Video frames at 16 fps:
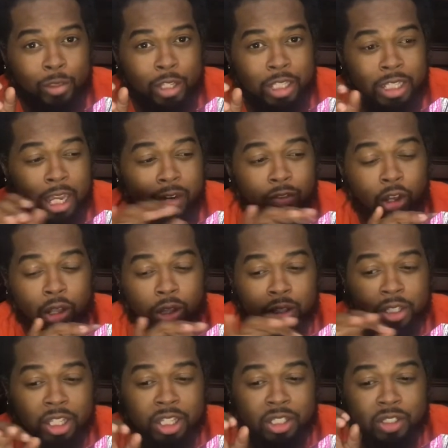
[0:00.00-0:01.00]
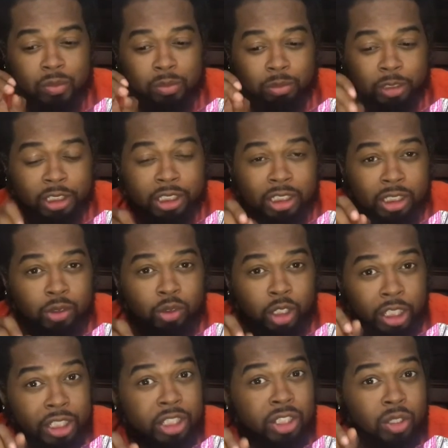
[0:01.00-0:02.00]
is out of all of these, this
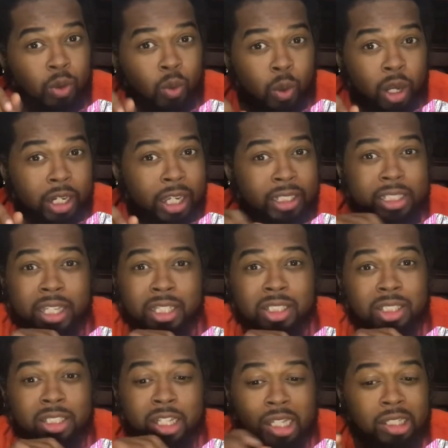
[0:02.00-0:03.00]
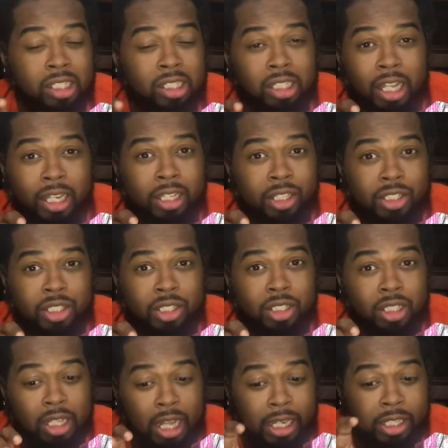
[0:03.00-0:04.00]
is the one that tastes nothing like it's
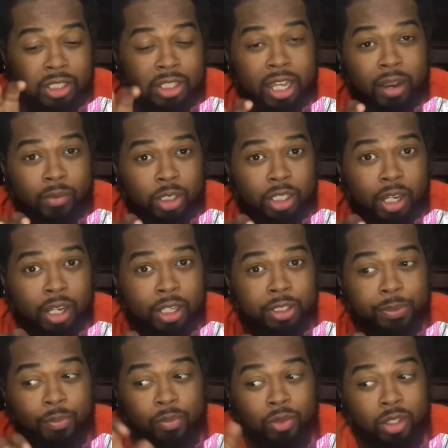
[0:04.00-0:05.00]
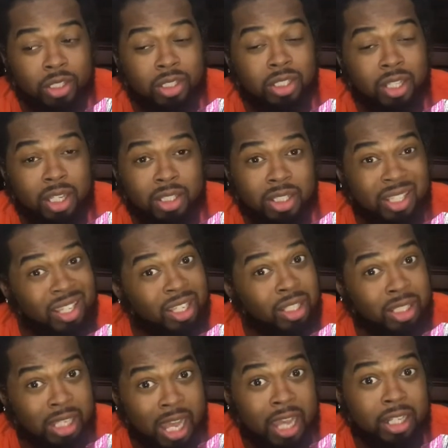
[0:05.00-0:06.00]
advertised. This tastes
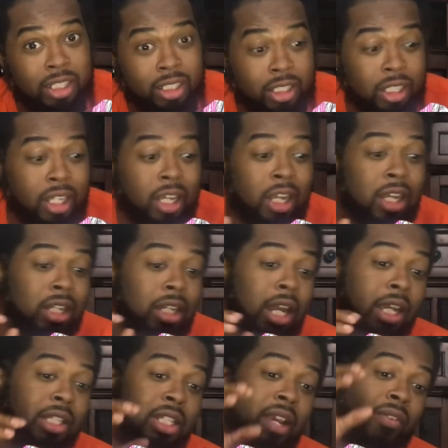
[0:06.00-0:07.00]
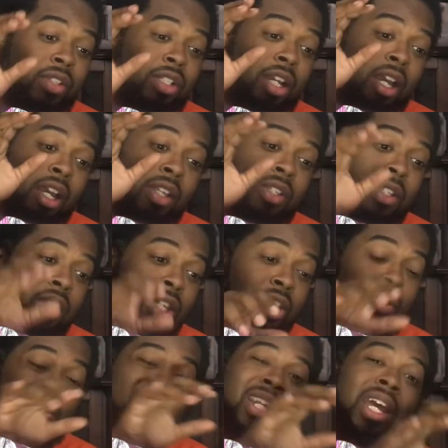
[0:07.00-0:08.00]
exactly like it's advertised.
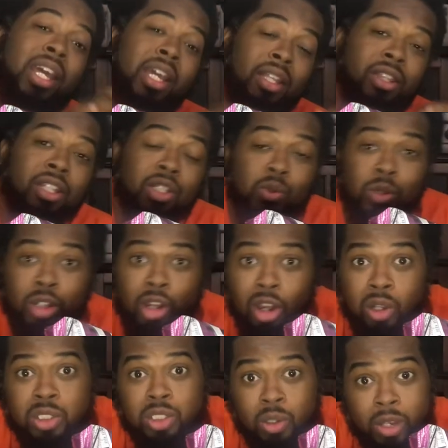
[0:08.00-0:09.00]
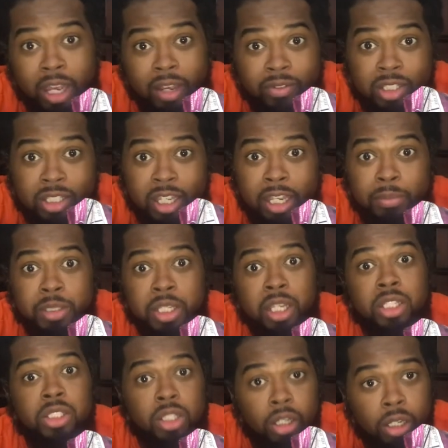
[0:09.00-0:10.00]
This one and this one also have the same
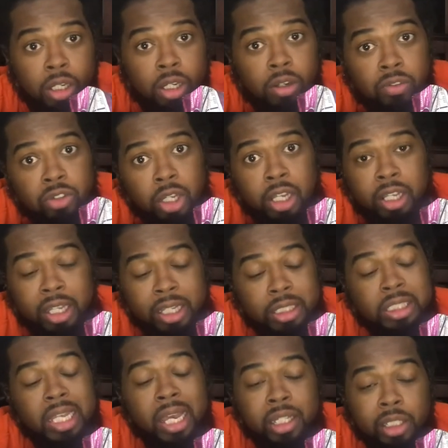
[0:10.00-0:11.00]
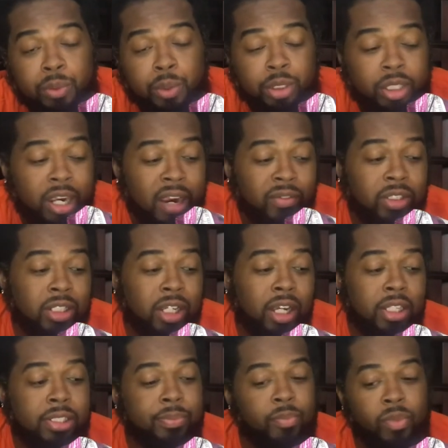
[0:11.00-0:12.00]
taste of exactly what they're
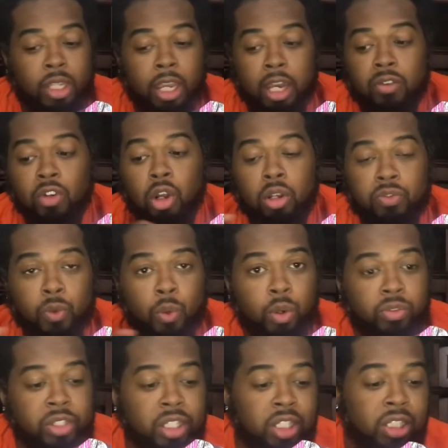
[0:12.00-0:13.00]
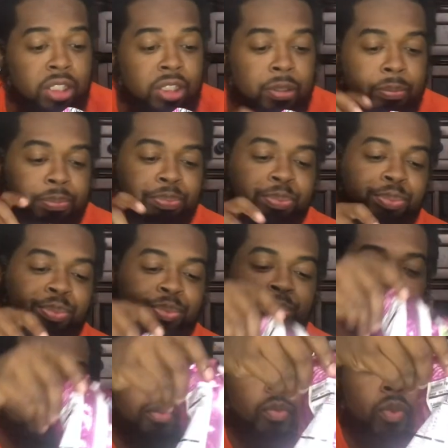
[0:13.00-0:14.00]
advertised. Out of all four of these,
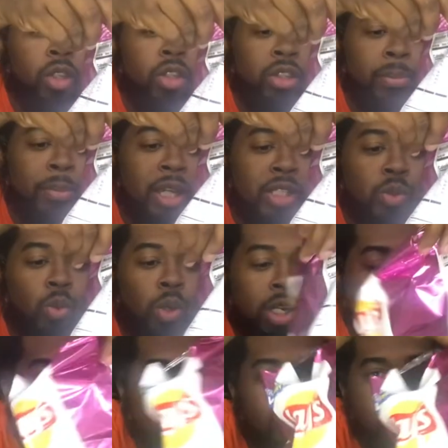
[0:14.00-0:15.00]
the best one,